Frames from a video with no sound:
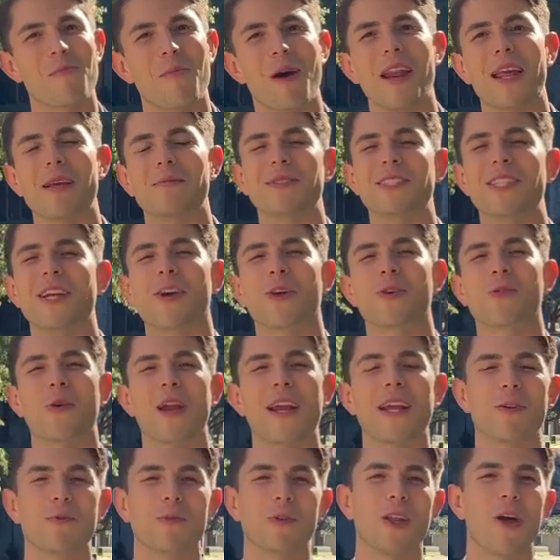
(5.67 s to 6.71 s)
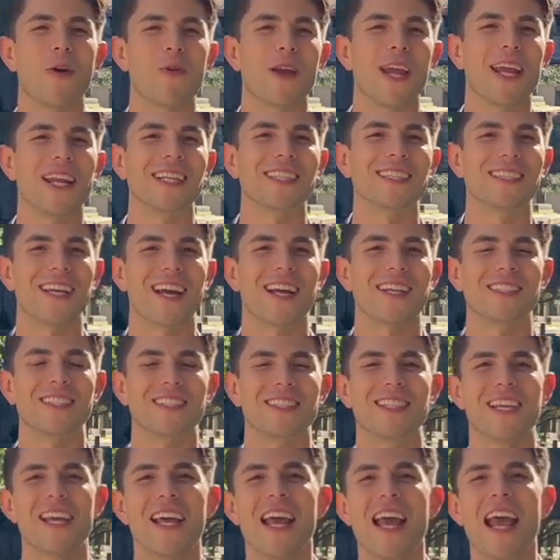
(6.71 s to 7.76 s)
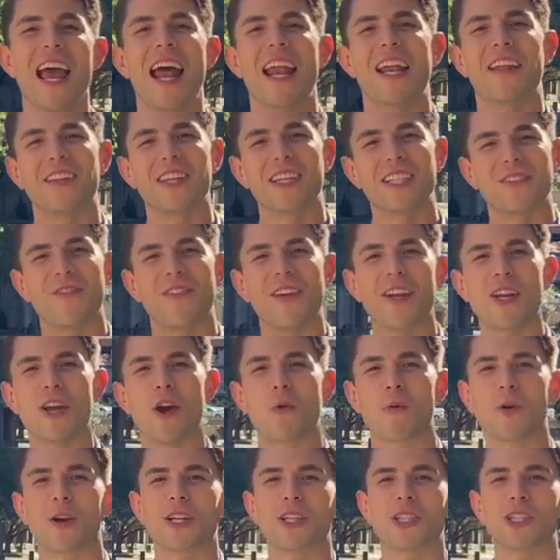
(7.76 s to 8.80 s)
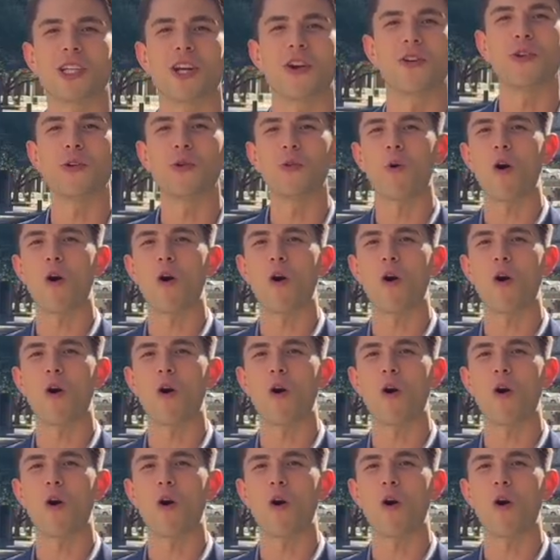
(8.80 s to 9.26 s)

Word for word: My name's Derek Reagan with Locating Texas. And in this video, we're gonna show you